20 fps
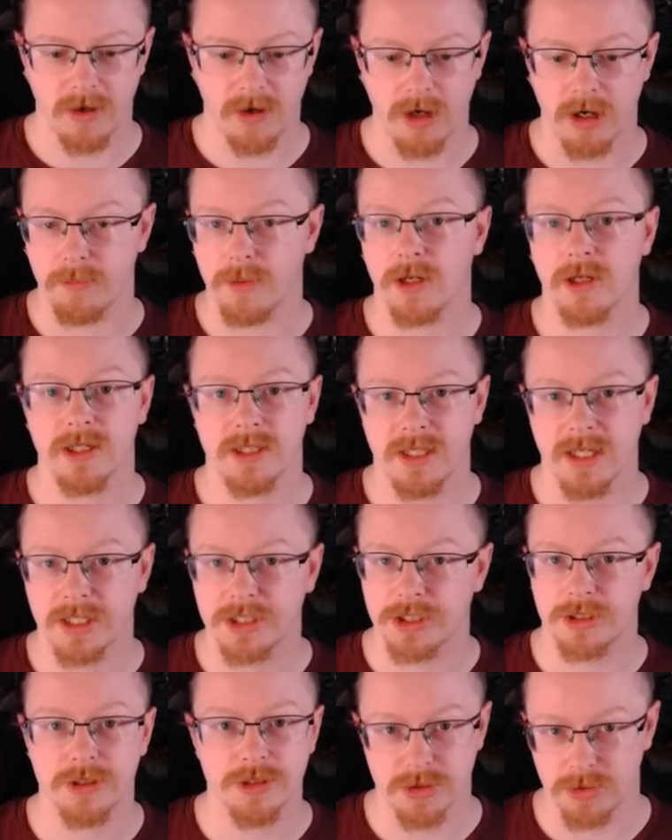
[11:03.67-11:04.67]
ARM
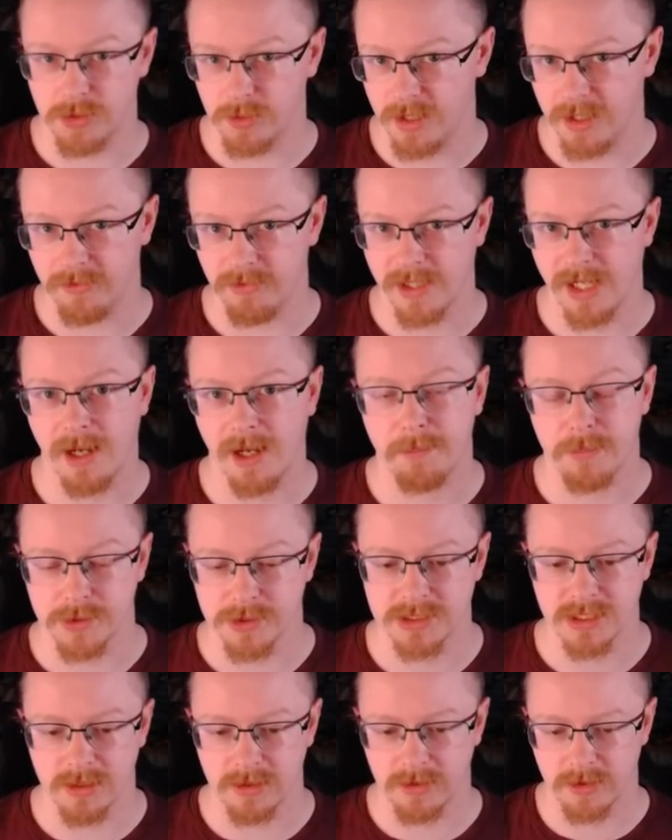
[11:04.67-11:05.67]
architecture, so even Apple
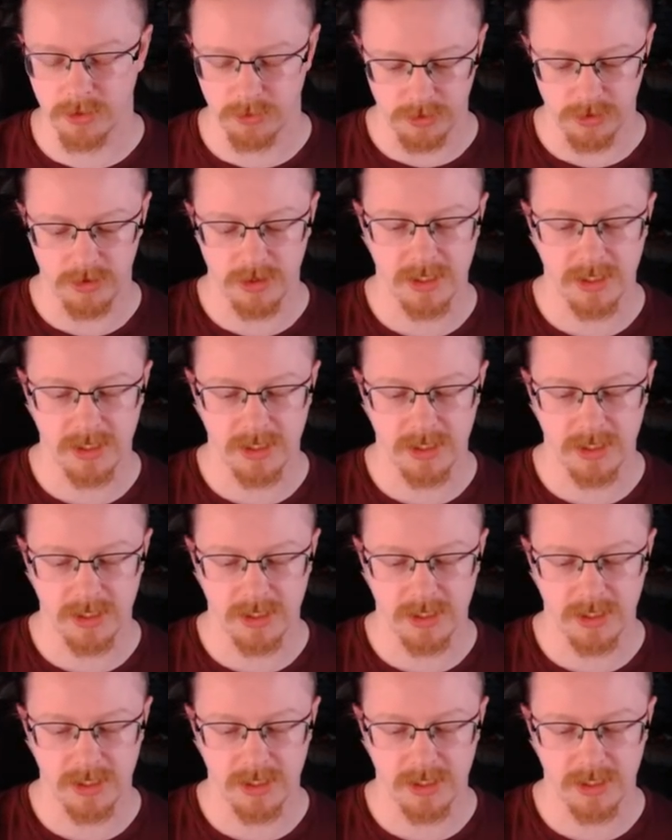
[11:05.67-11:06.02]
Silicon